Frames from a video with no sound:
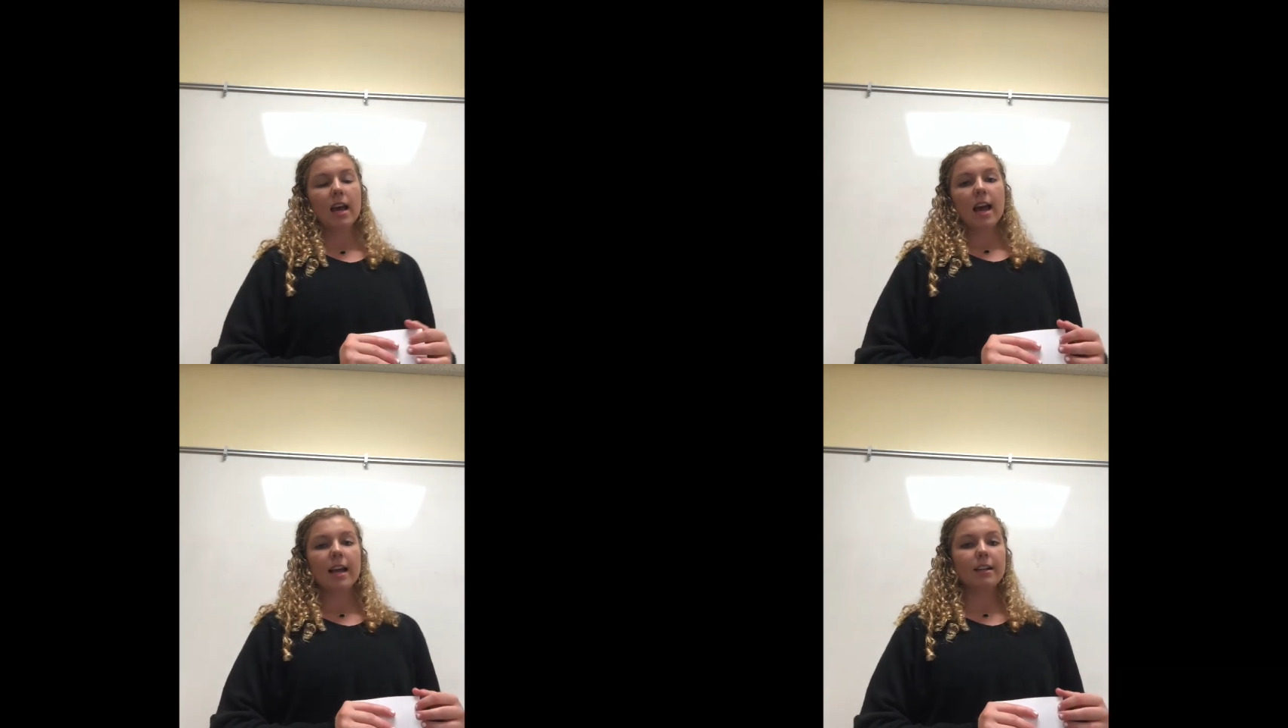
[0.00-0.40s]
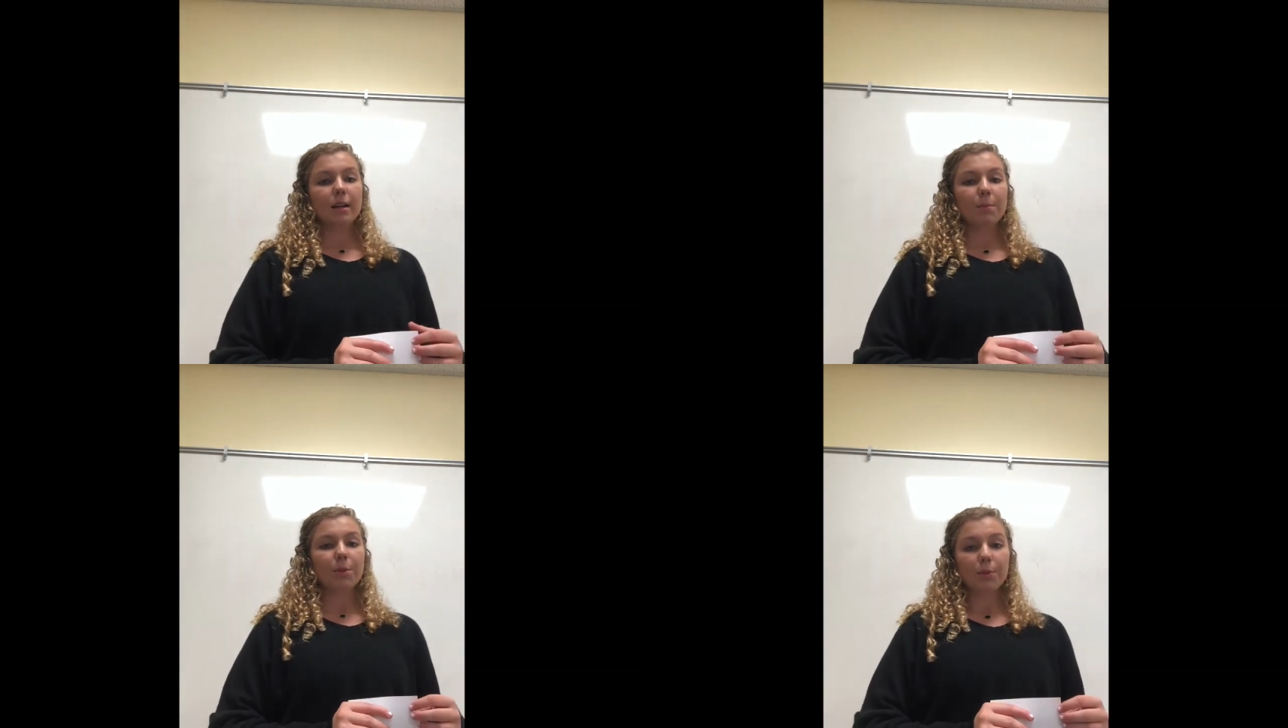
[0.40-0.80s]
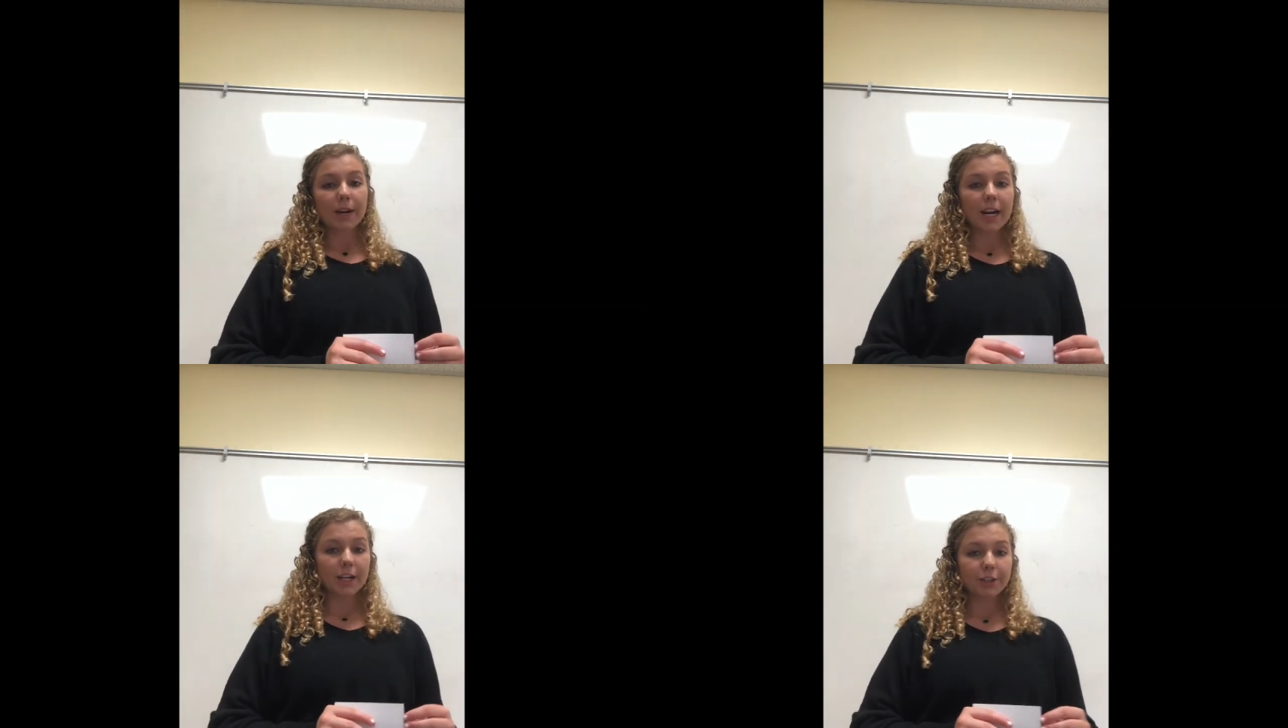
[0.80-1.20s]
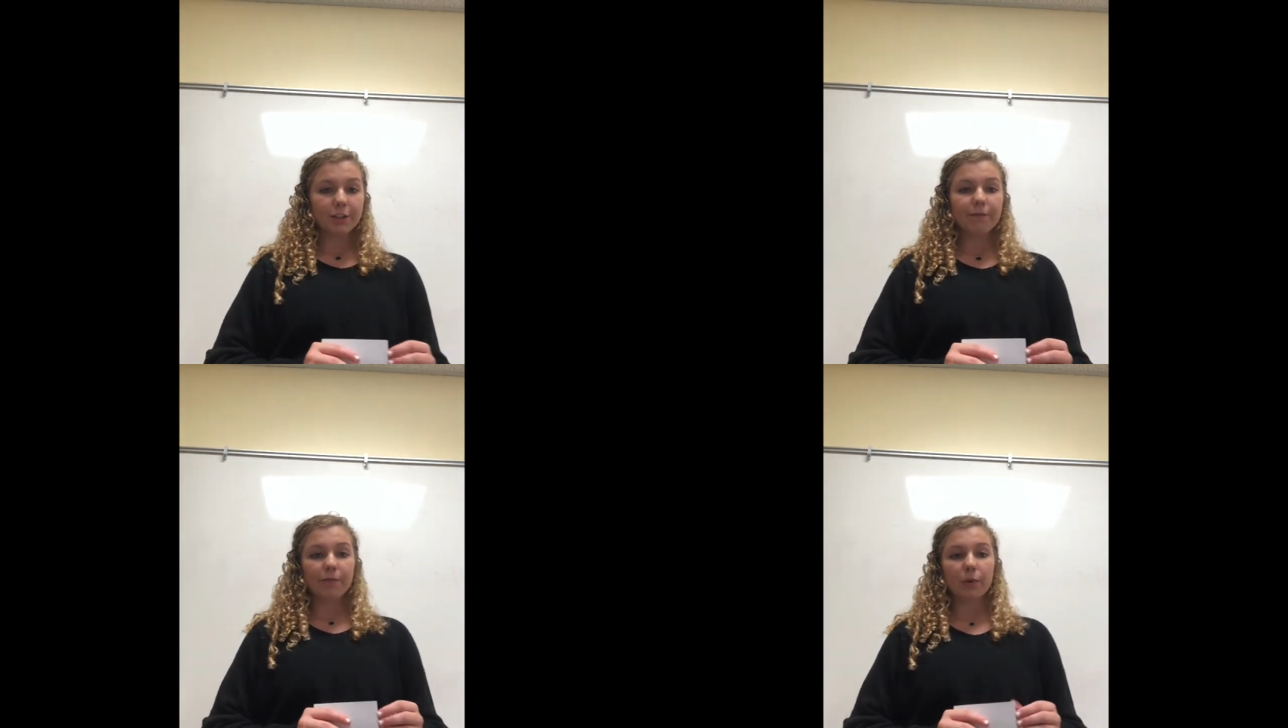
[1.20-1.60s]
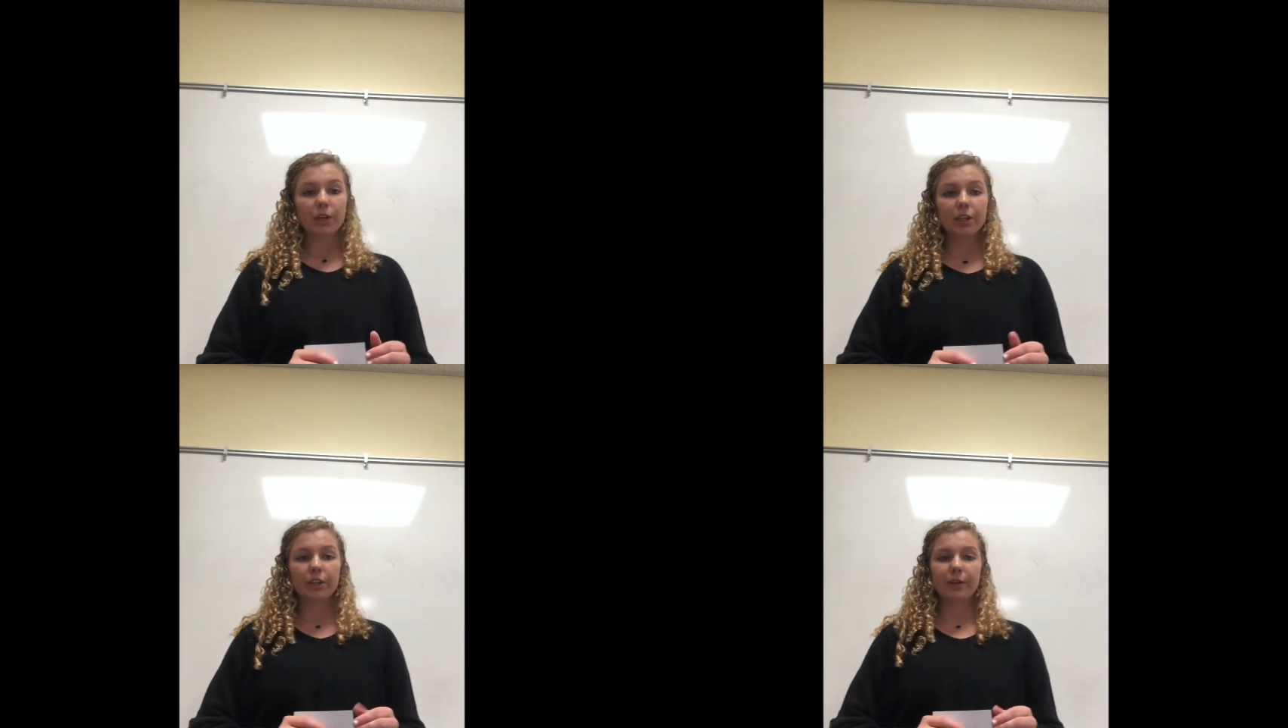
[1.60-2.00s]
and dumped
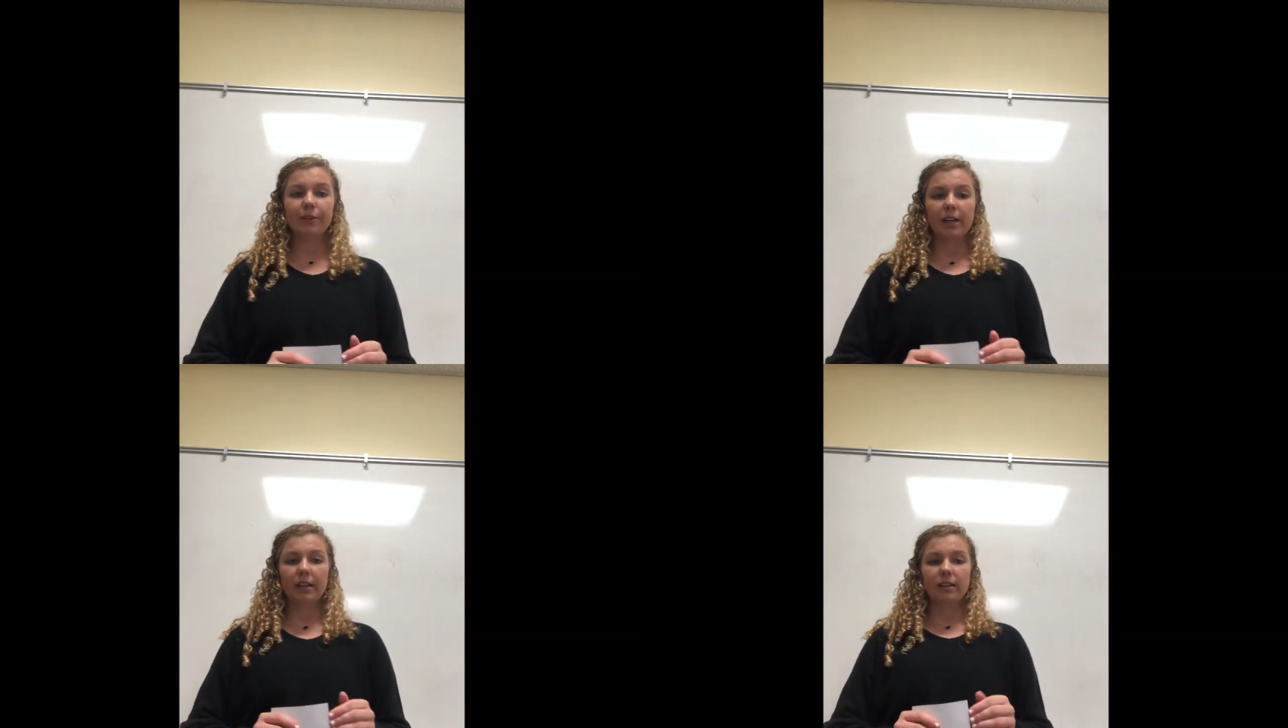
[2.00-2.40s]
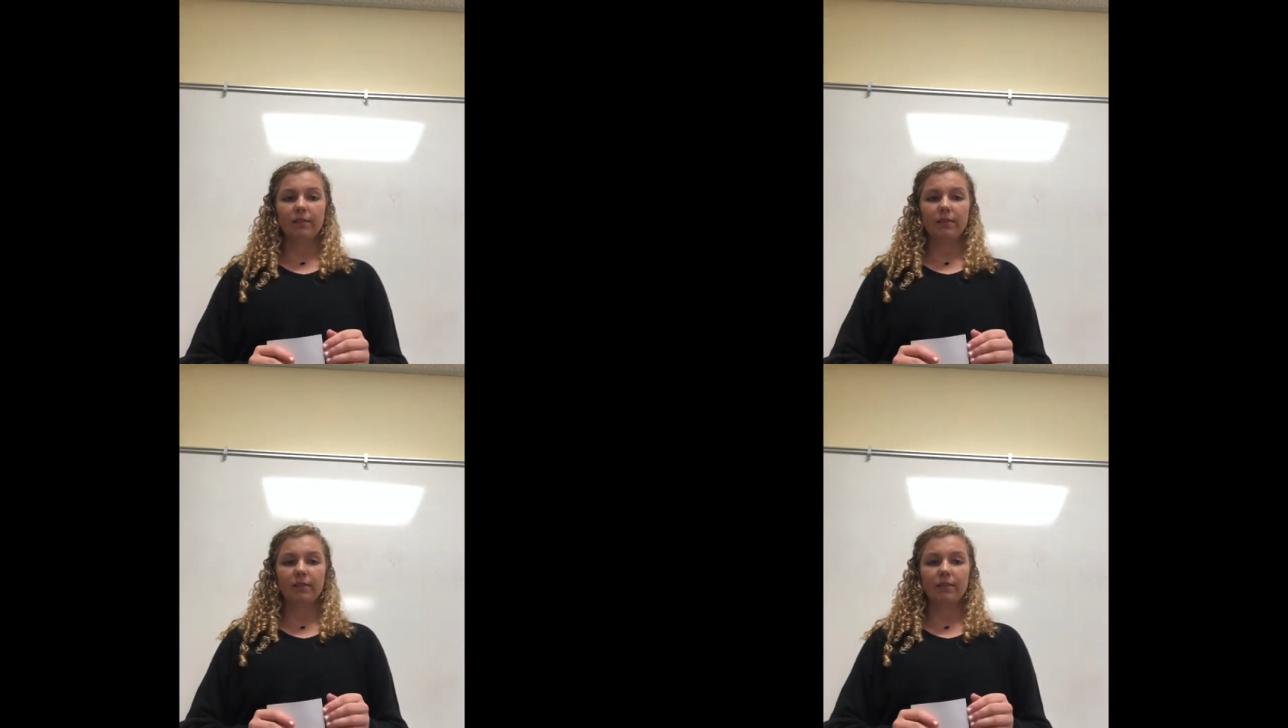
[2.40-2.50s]
342 chests